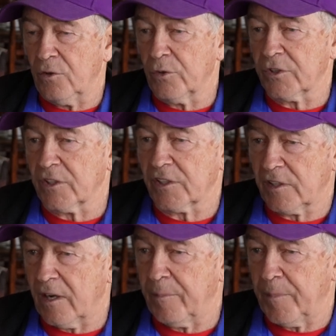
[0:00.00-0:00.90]
was a
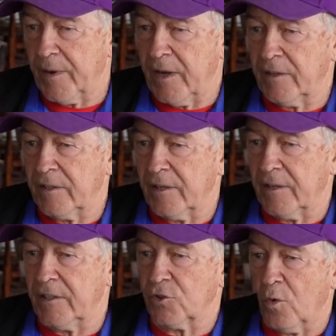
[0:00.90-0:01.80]
stipe, and uh,
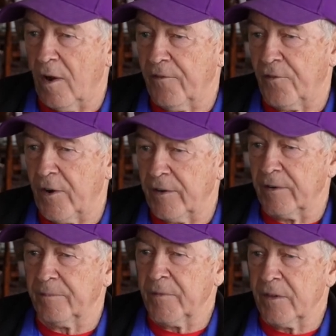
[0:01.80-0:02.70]
his wife
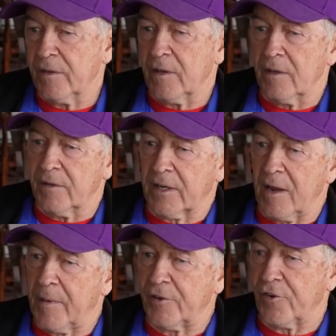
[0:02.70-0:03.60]
ran uh, the
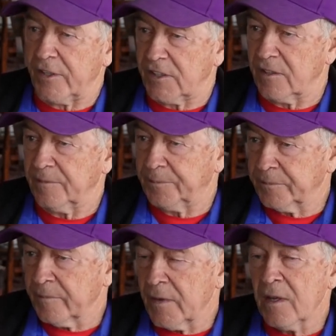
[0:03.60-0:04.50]
Cape Hunt Racing,
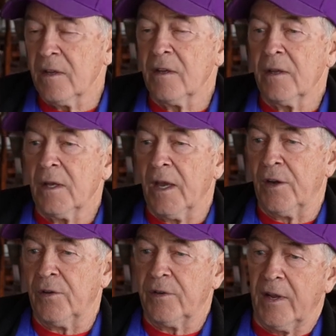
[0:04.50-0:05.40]

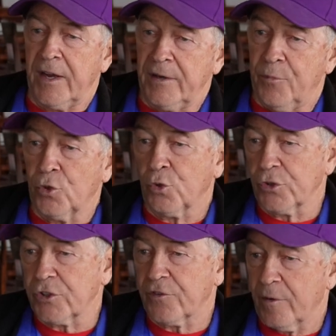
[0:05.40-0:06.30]
and and he bought
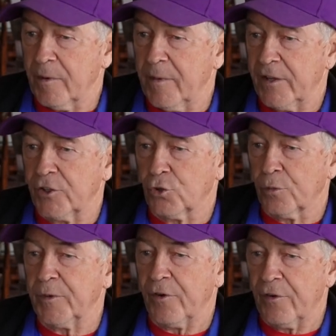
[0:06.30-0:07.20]
horses from the man that
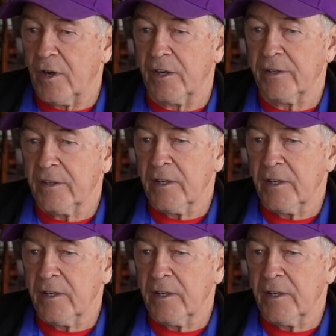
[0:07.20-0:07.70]
taught me to ride.